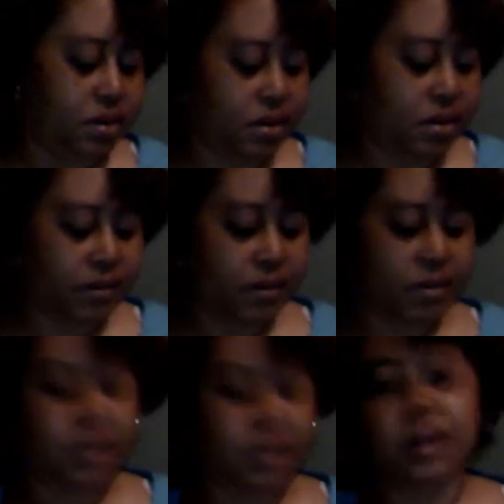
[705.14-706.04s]
different.
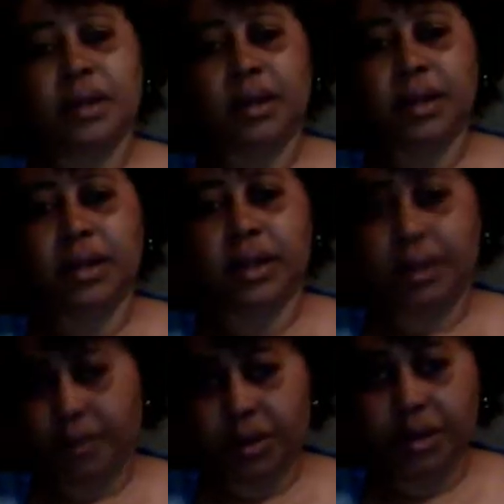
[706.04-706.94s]
And I
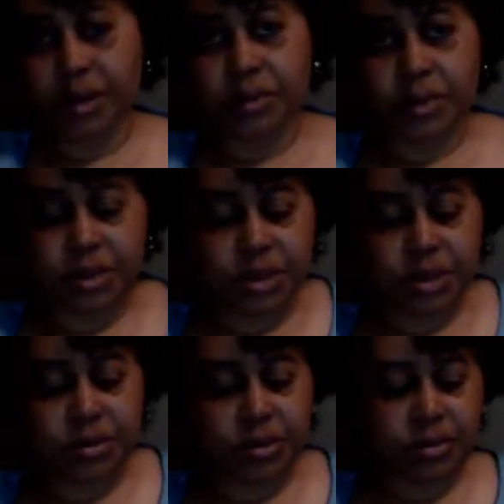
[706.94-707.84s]
have another one to show
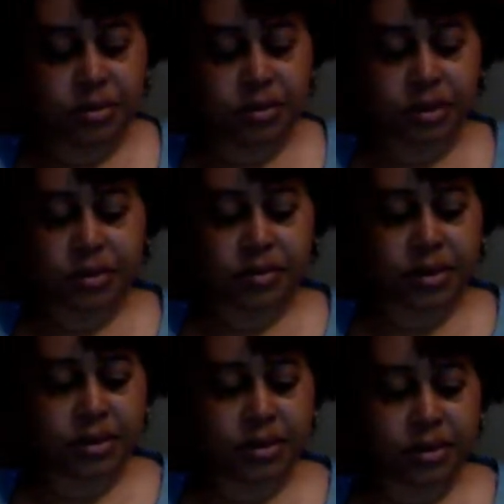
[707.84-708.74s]
you. Um,
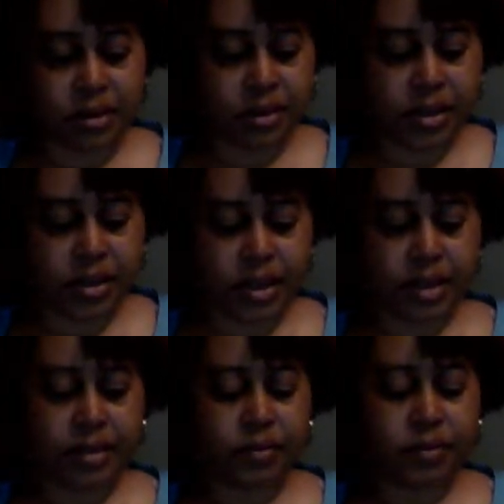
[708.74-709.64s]
this is the
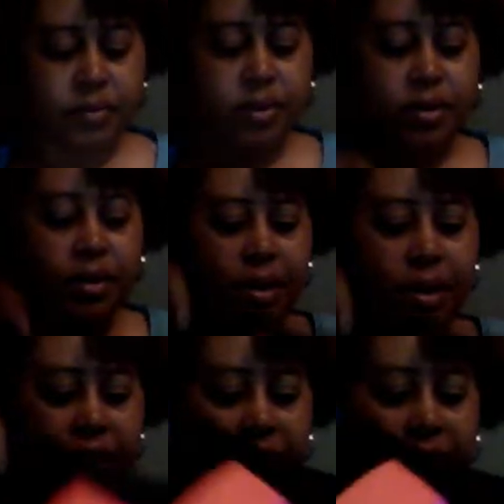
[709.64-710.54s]
last one.
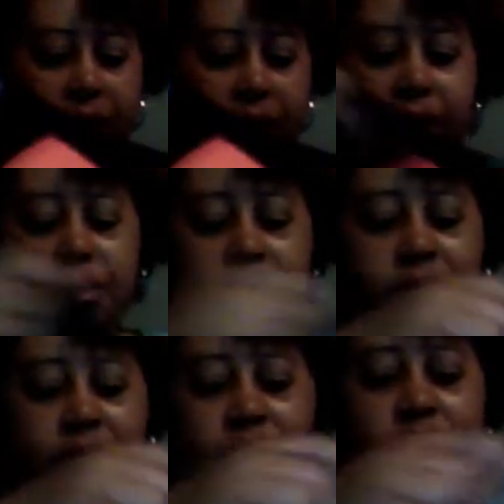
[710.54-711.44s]
And it's a
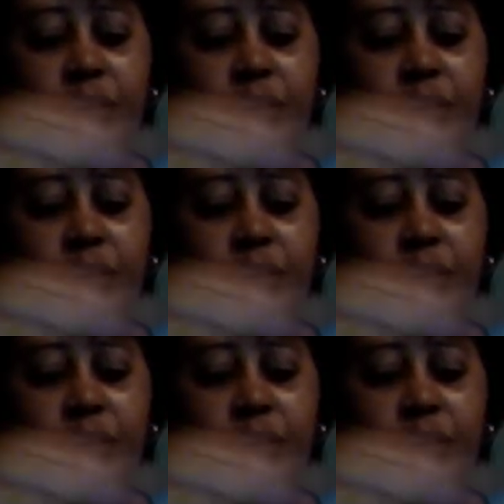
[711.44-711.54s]
little bit